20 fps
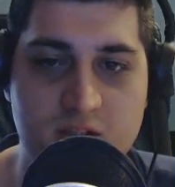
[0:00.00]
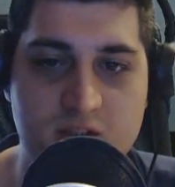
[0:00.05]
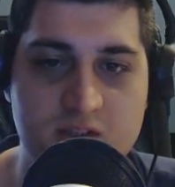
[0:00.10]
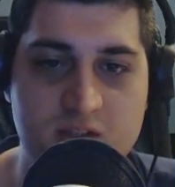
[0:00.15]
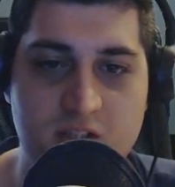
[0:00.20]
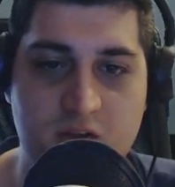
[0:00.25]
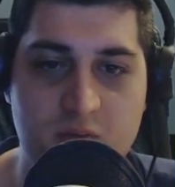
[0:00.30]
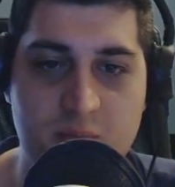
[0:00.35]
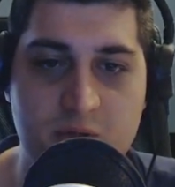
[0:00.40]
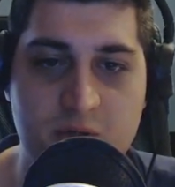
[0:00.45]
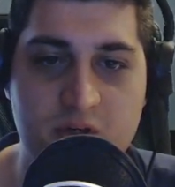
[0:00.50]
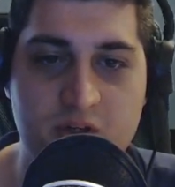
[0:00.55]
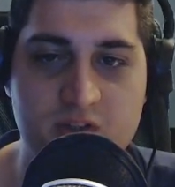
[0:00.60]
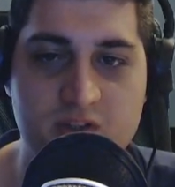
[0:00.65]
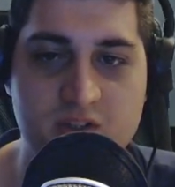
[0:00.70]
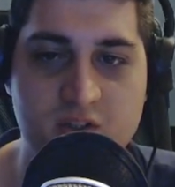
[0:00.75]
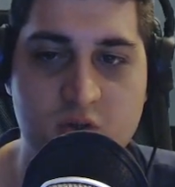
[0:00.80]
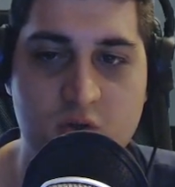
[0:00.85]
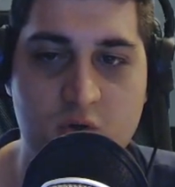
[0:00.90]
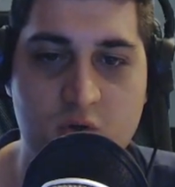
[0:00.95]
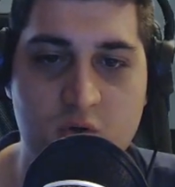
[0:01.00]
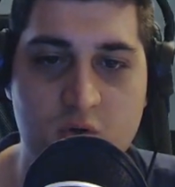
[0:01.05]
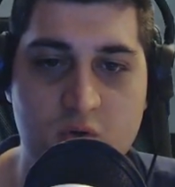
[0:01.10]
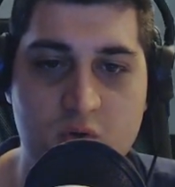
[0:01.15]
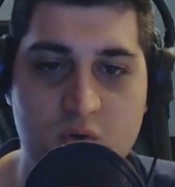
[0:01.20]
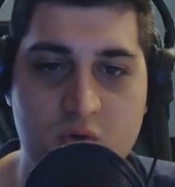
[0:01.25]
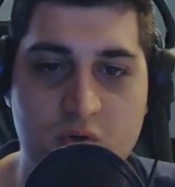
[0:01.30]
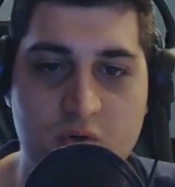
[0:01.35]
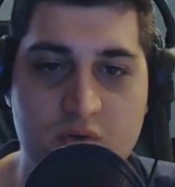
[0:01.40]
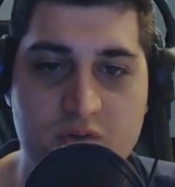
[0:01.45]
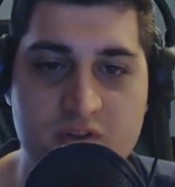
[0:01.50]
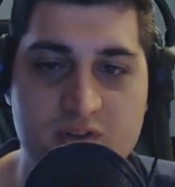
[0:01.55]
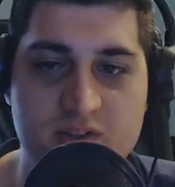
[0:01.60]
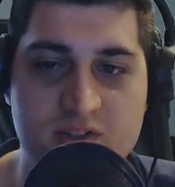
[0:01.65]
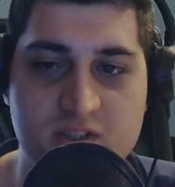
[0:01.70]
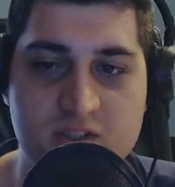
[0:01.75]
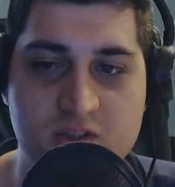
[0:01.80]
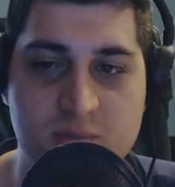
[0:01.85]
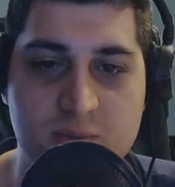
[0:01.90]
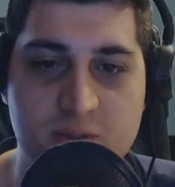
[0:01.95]
South America as a whole, North and
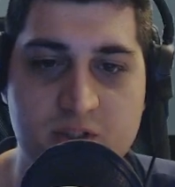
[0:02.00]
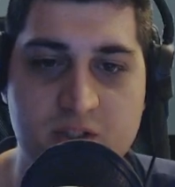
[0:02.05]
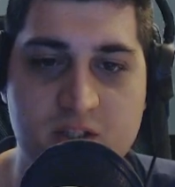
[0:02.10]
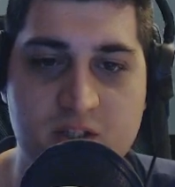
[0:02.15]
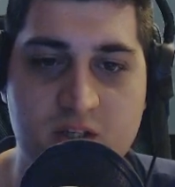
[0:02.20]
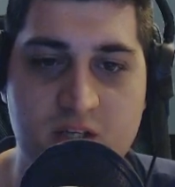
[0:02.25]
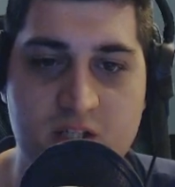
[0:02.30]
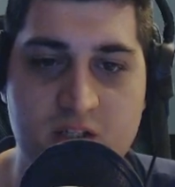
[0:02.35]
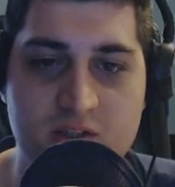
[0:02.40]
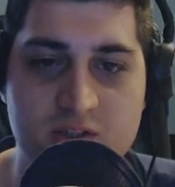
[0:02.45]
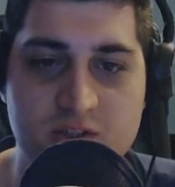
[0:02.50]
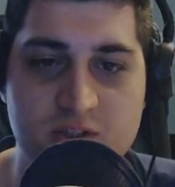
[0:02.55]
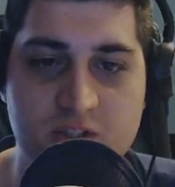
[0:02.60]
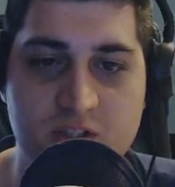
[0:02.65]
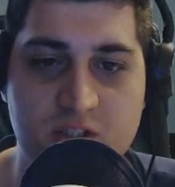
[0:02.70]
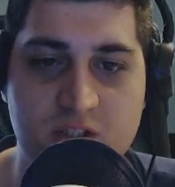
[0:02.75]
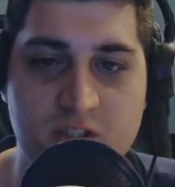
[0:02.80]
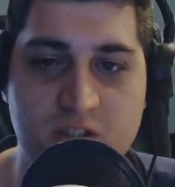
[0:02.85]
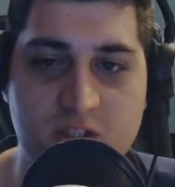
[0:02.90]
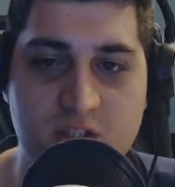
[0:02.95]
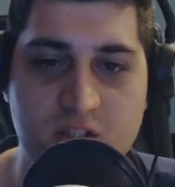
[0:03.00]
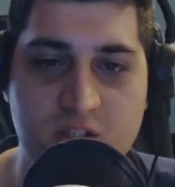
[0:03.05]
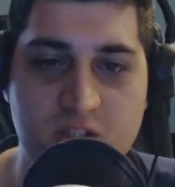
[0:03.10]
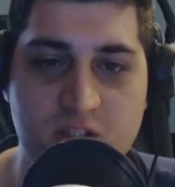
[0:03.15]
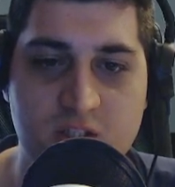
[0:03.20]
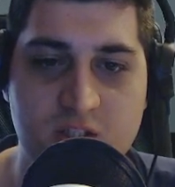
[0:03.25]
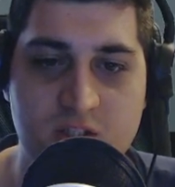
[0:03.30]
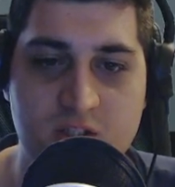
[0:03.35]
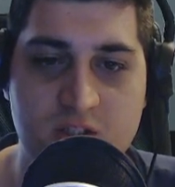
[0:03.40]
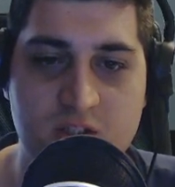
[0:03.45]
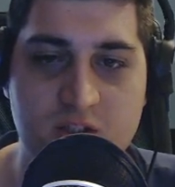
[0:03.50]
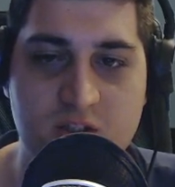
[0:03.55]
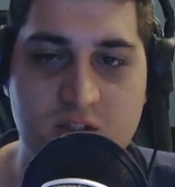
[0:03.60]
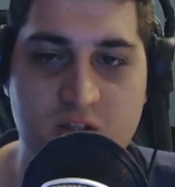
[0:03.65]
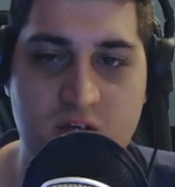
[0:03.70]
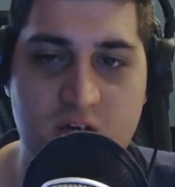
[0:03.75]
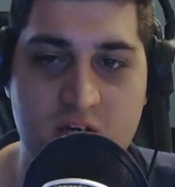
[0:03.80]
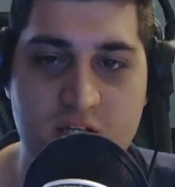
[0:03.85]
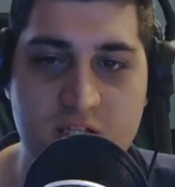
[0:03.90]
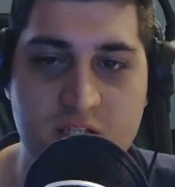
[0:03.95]
Central America, Asia,
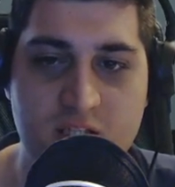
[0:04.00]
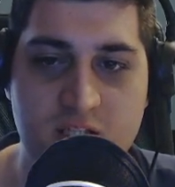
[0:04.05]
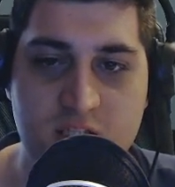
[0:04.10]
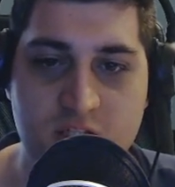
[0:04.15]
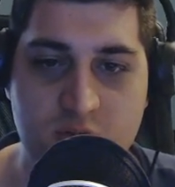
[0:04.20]
none.